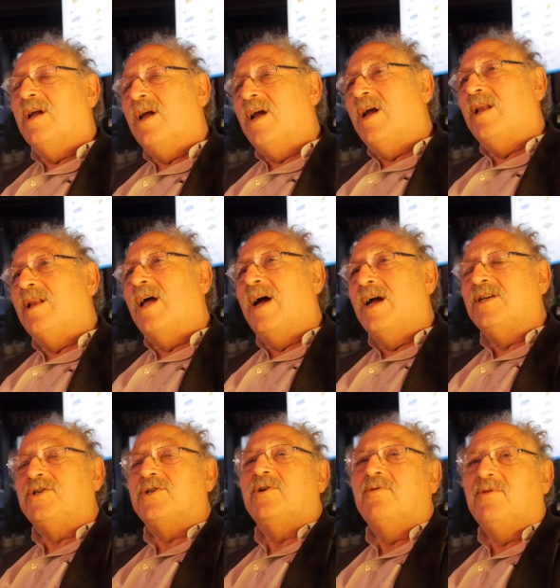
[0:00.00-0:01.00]
and I
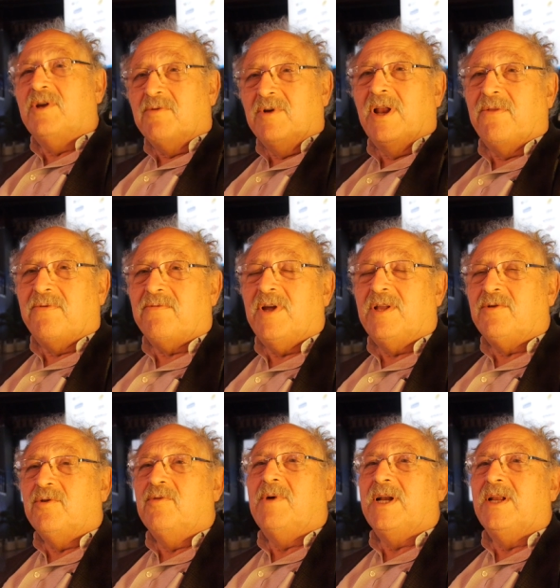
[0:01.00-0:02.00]
showed the real threat
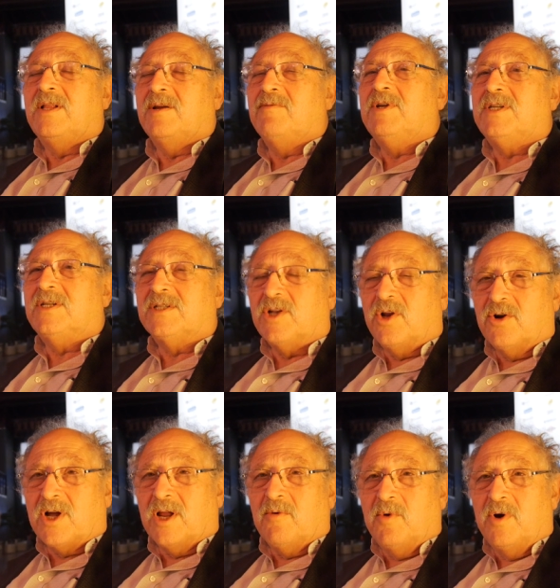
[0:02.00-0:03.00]
to humanity, which is
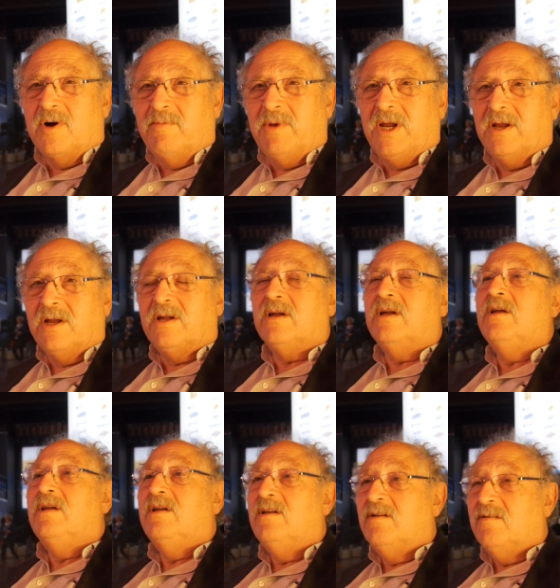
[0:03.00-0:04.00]
local warming,
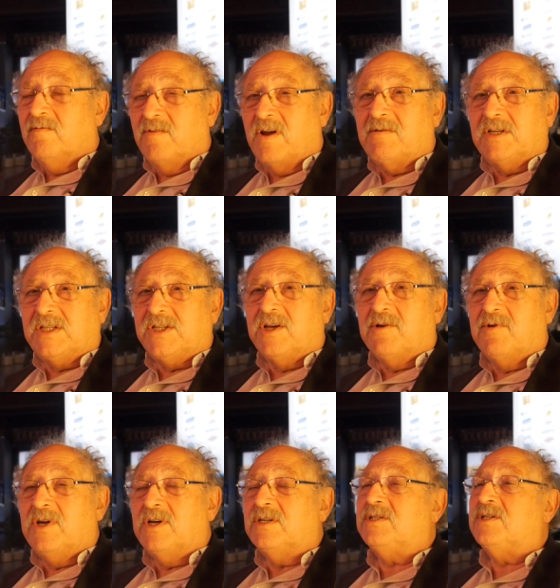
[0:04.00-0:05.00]
very
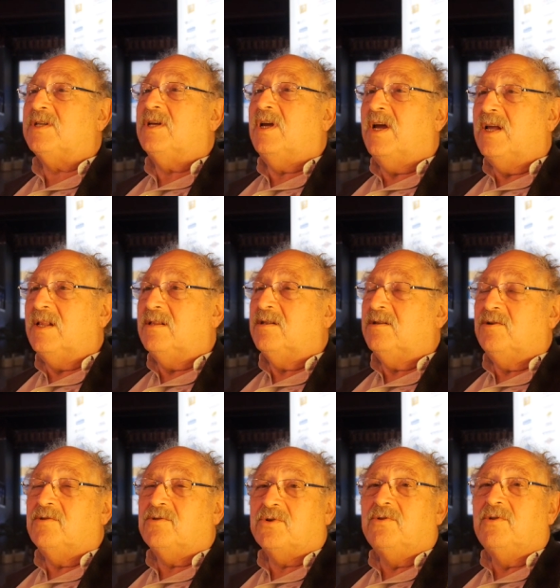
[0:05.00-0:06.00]
serious, and
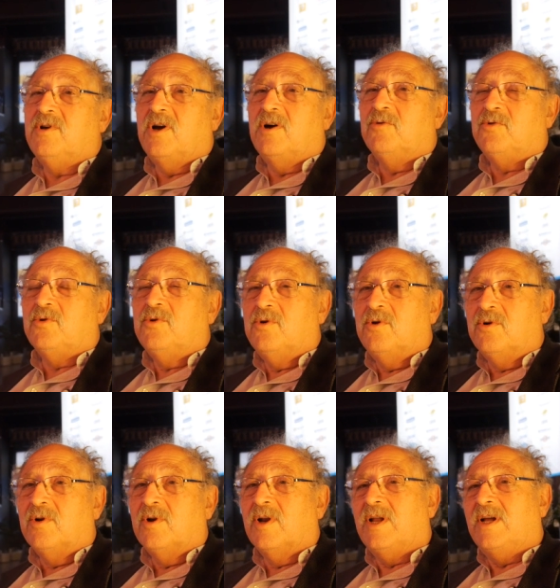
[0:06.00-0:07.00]
you should go to
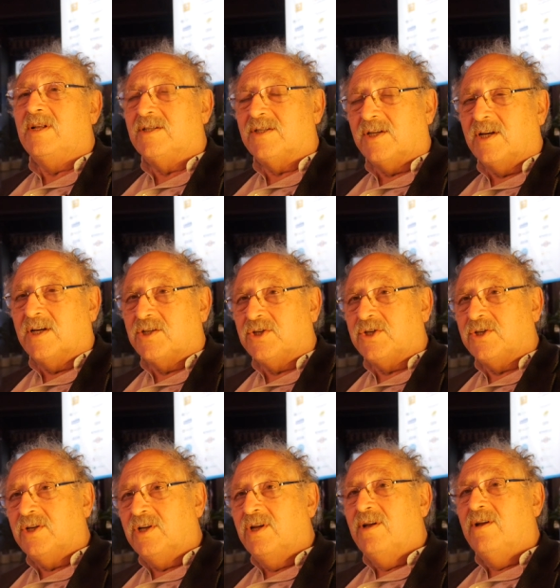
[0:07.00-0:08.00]
Google and search
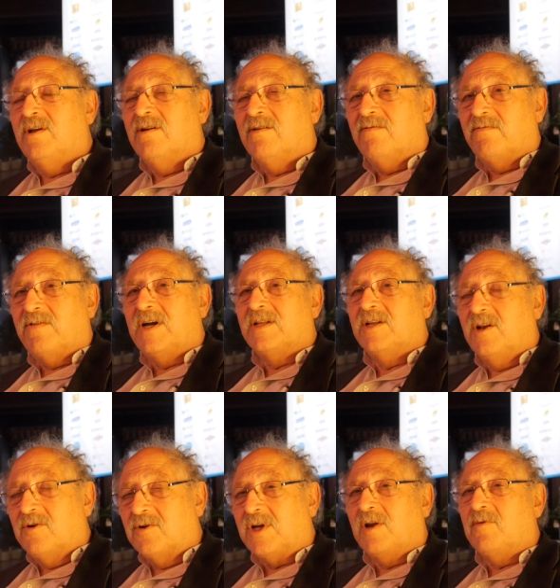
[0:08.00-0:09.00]
Vardi
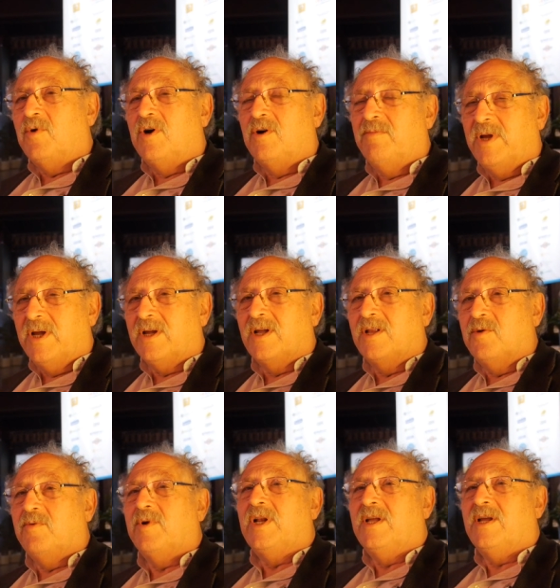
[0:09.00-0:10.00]
local warming, and
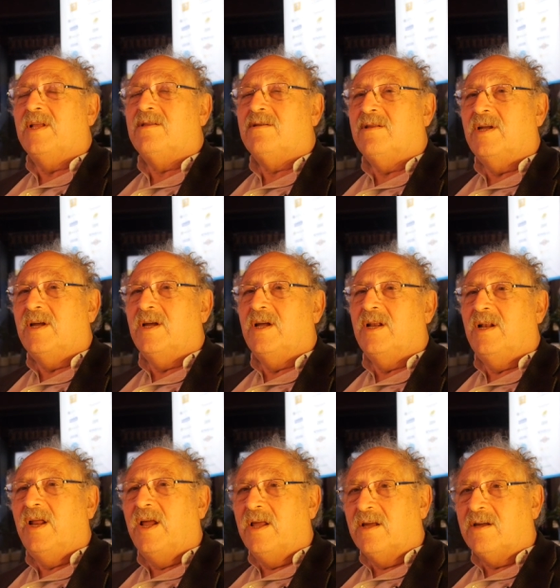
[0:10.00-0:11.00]
you will get the
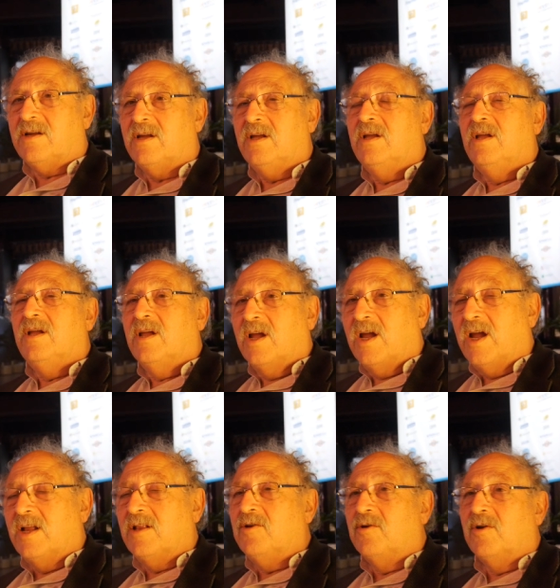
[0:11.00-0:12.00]
link,
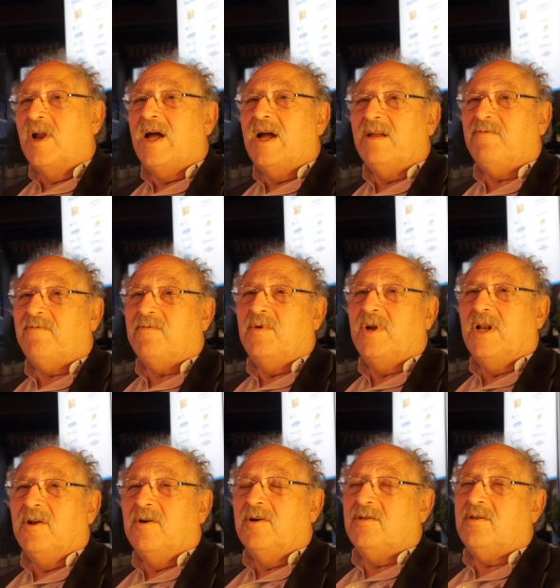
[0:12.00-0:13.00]
and your life
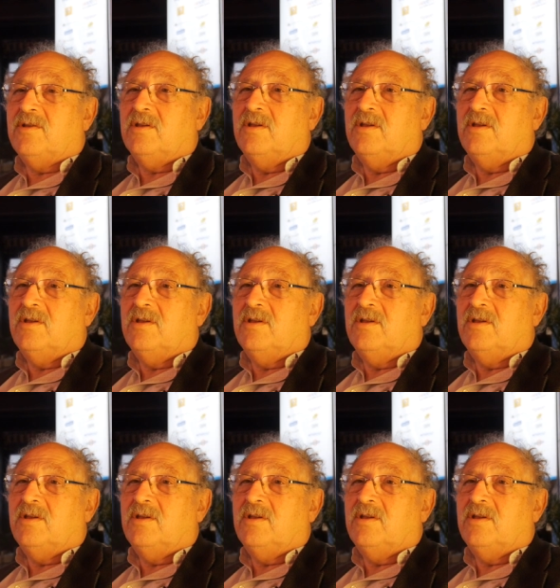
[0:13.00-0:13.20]
will not